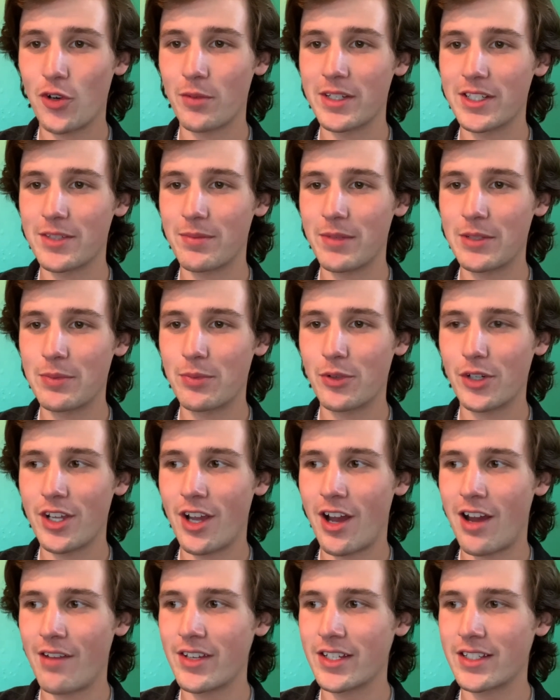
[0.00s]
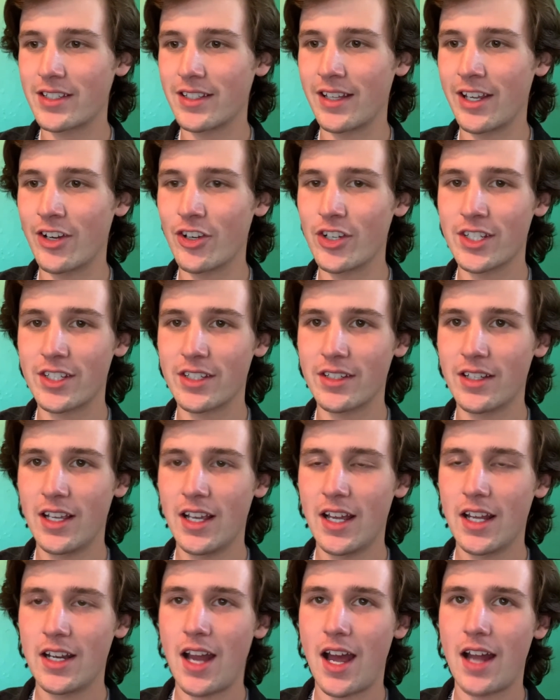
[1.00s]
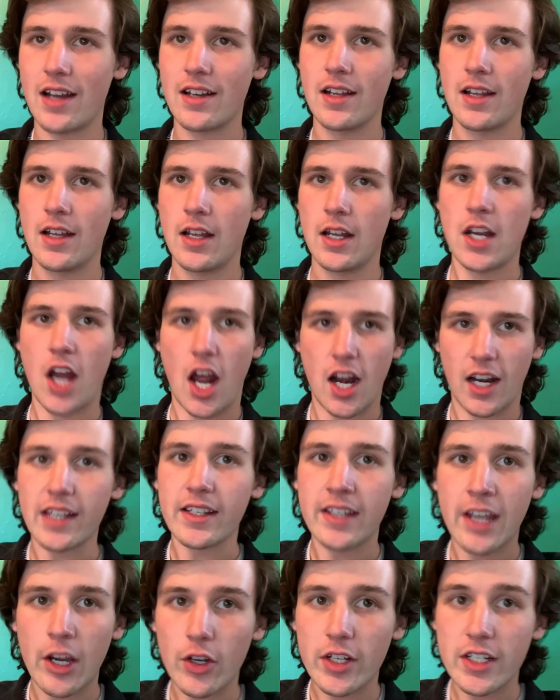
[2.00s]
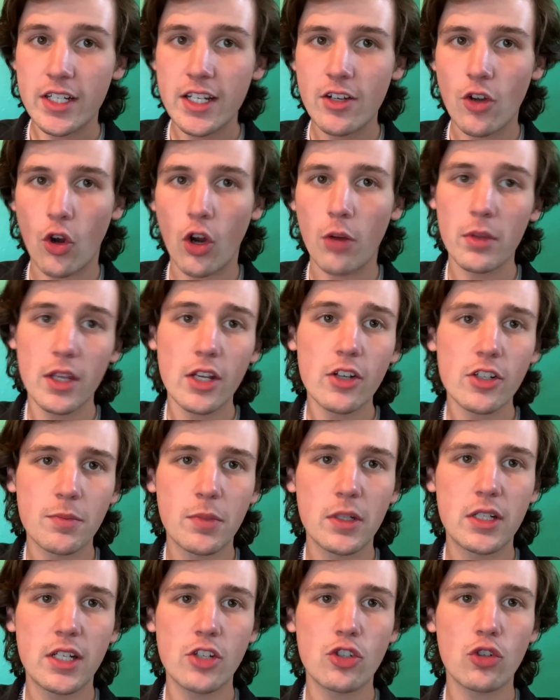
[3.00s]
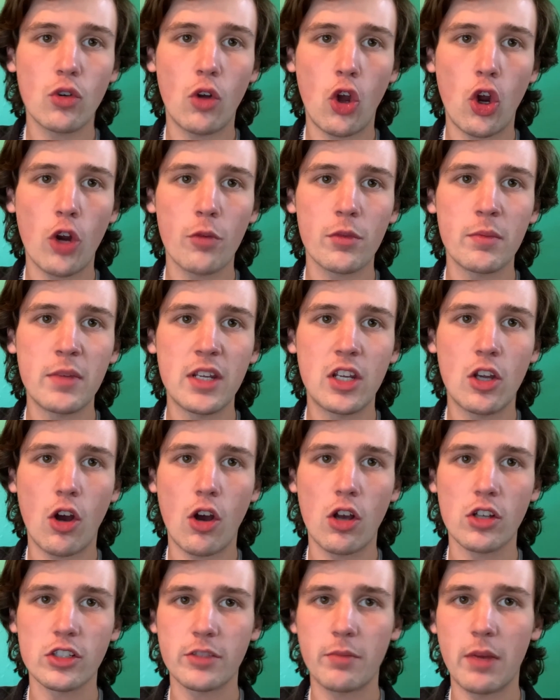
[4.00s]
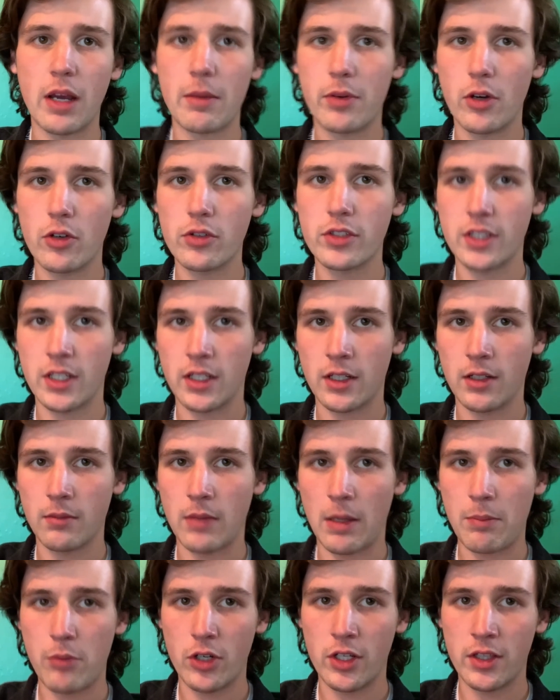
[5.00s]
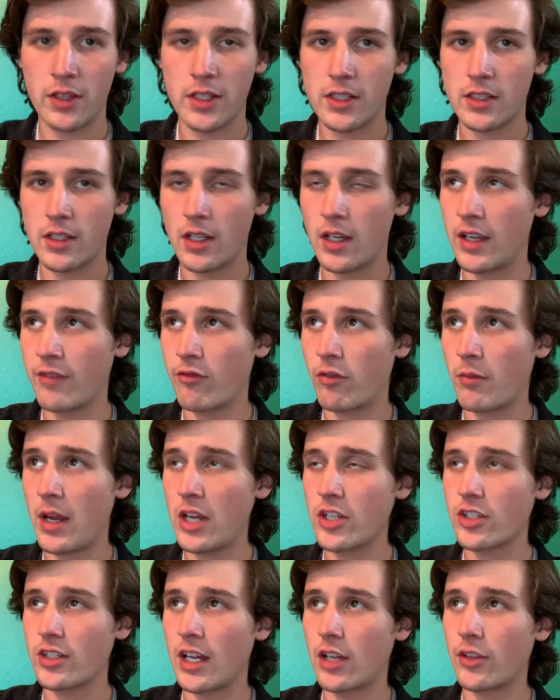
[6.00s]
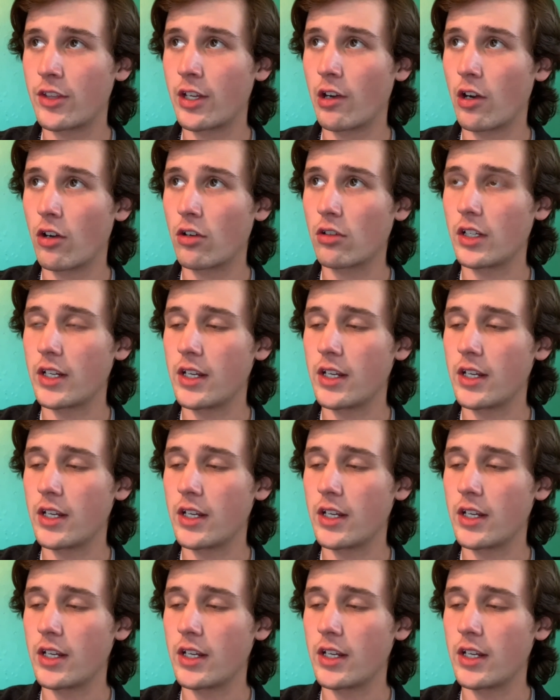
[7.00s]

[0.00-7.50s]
It's pretty obvious that there is not like guaranteed harm, but there is potential harm to be caused by putting this information out there early.